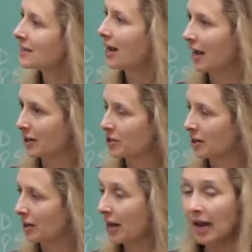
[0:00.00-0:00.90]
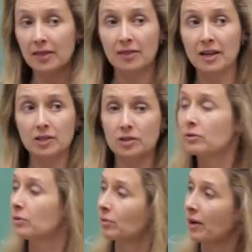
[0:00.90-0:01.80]
to action. And they
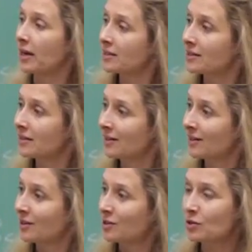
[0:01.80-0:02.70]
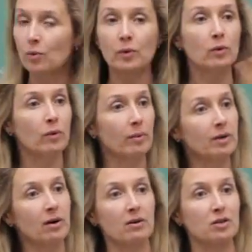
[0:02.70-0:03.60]
do, right? So we
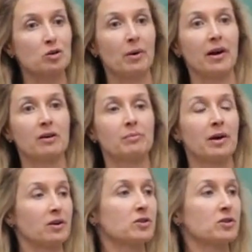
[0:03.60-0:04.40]
women are inspired by a